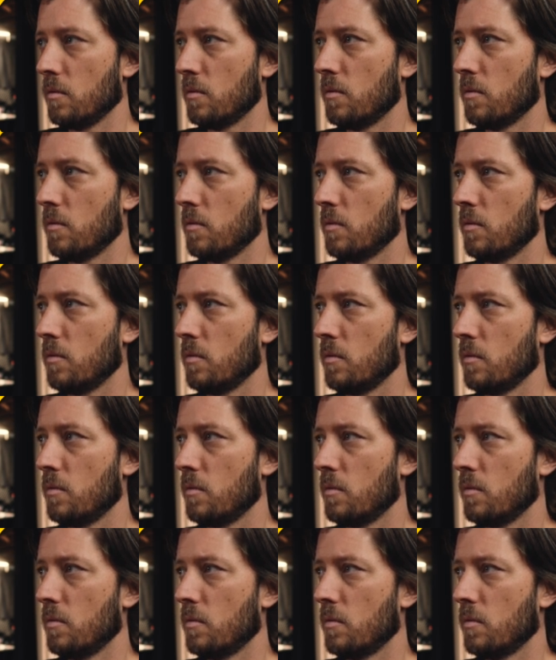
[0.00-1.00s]
my
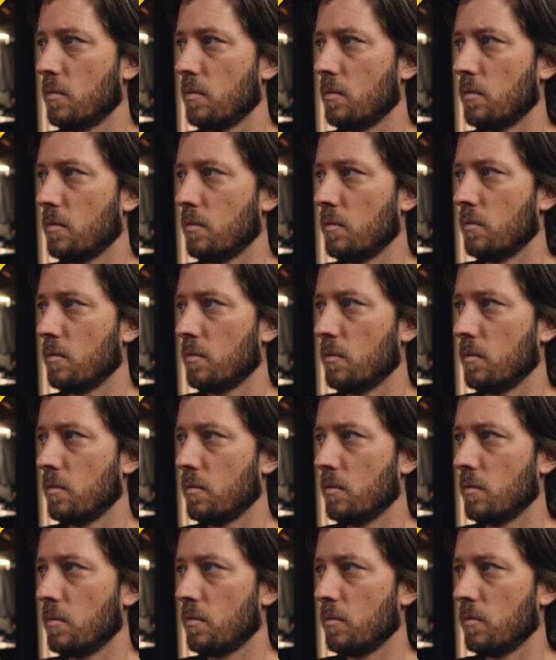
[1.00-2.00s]
television, my
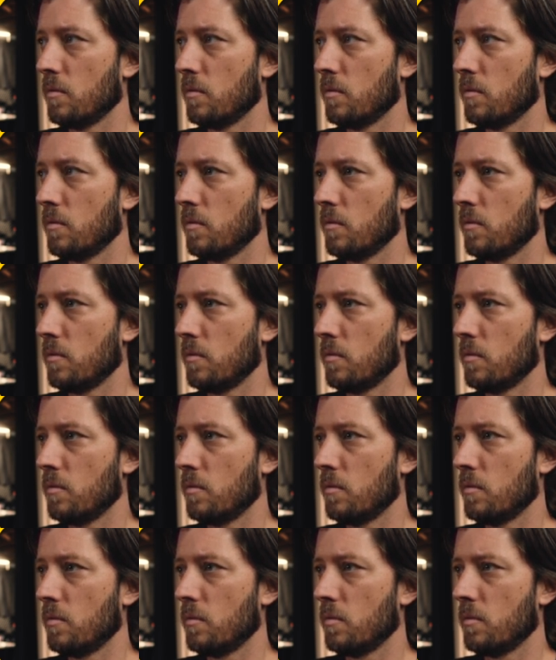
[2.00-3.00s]
PlayStation, and all the different
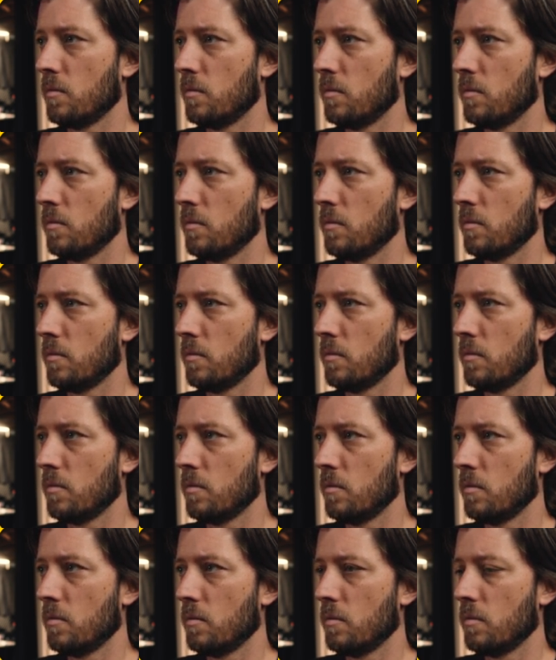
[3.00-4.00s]
components in my home
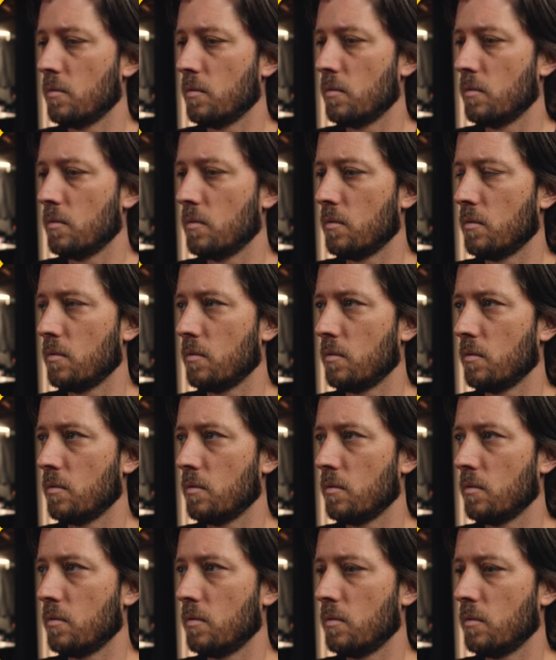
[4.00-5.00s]
theater setup
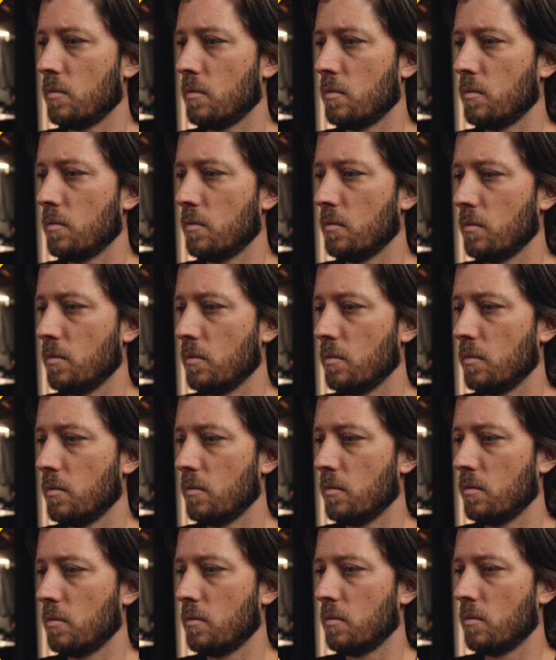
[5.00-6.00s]
to the Eero.
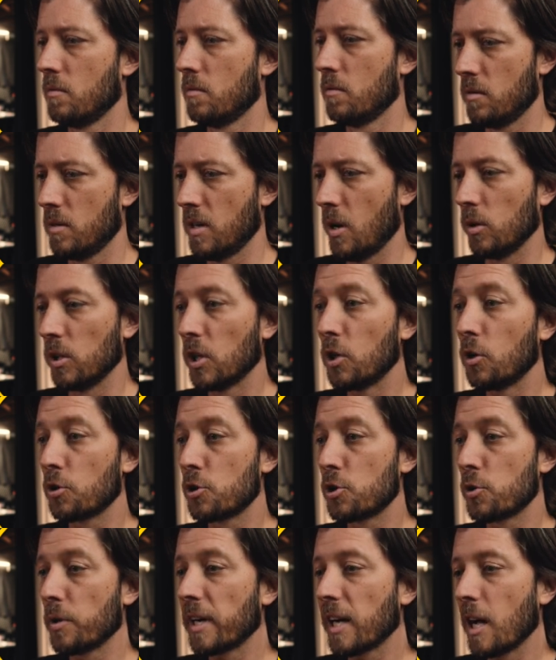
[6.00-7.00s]
Now a little
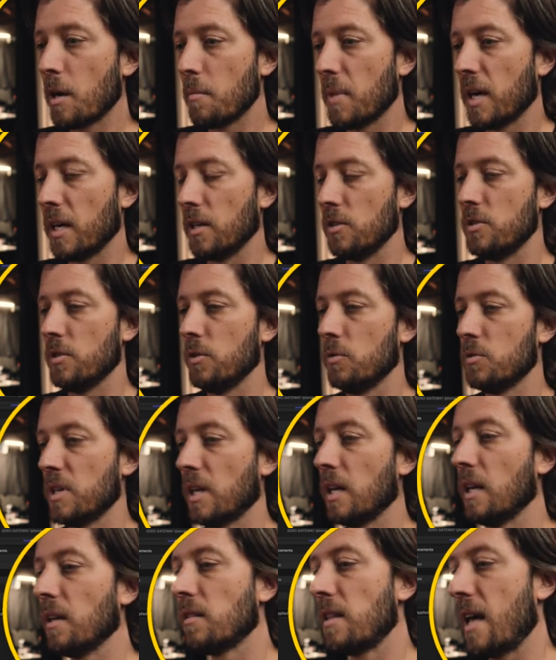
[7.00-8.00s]
trick I might do to
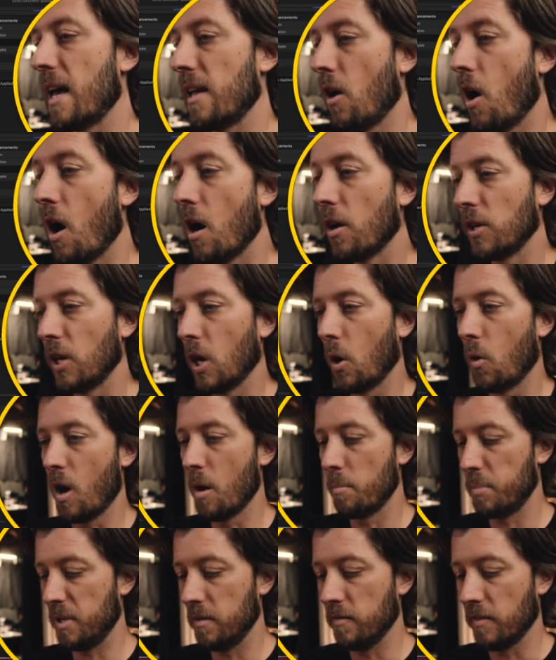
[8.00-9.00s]
get that audio
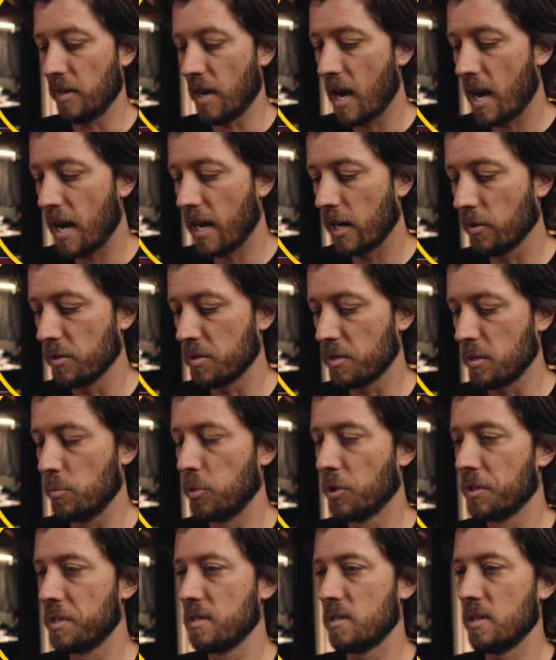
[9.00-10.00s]
up even higher is to
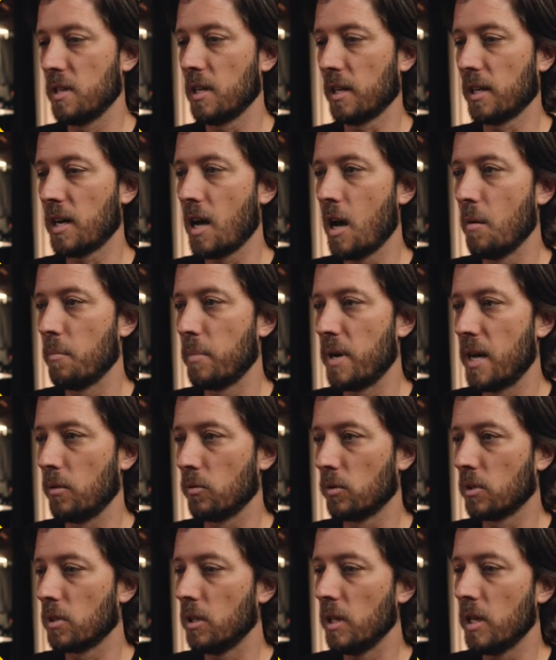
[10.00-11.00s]
put this in a
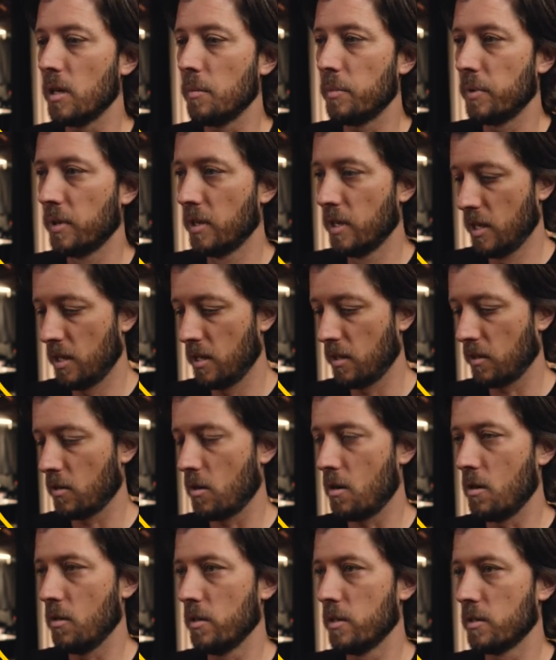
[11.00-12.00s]
compound clip.
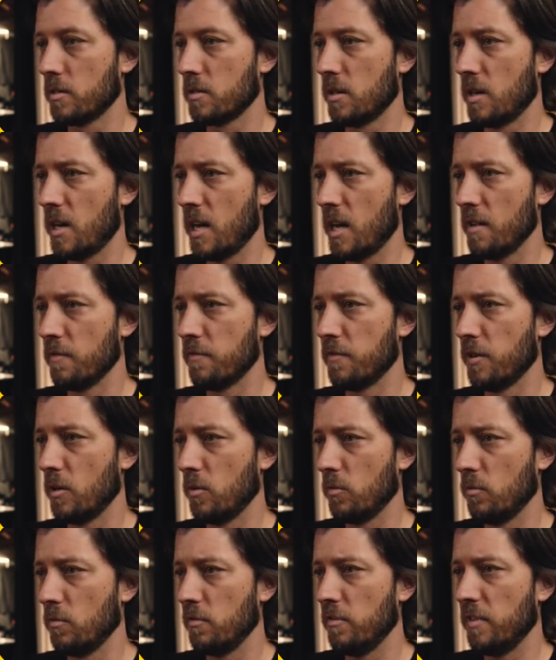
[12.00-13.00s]
Call this
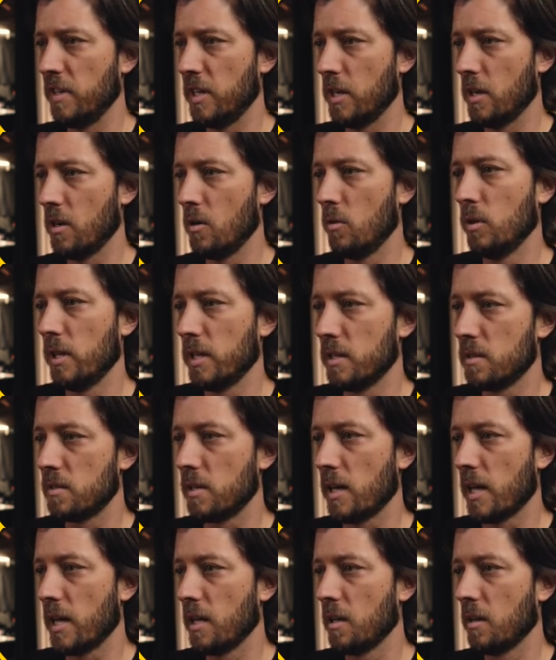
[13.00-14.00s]
iPhone VO, let's
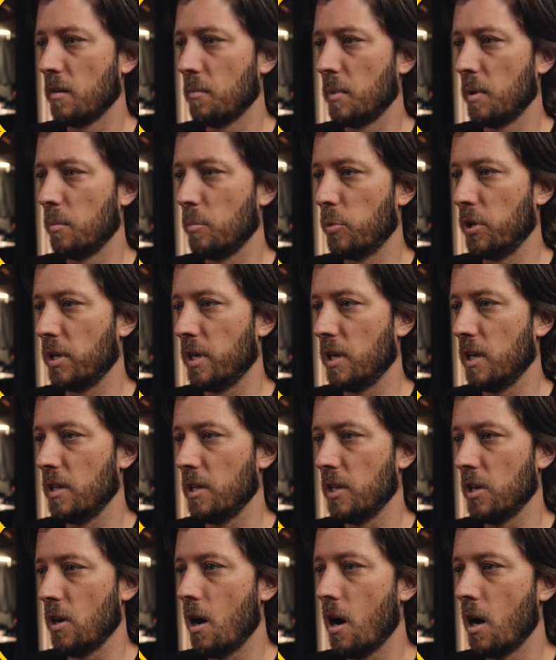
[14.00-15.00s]
say. I'm going to put it in
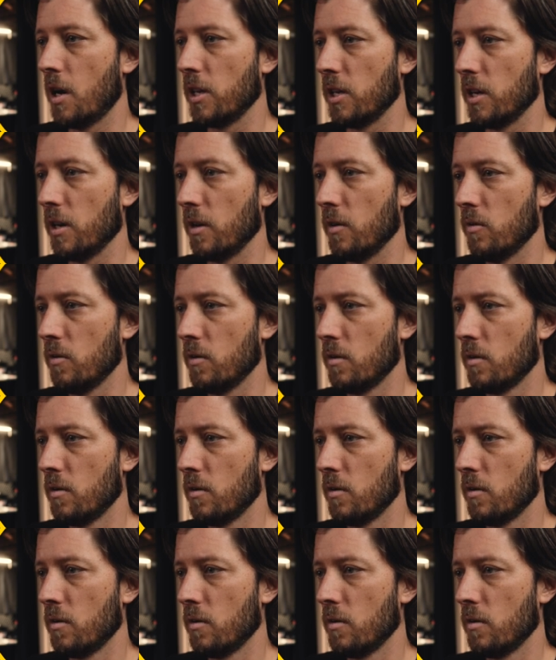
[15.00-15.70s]
the audio.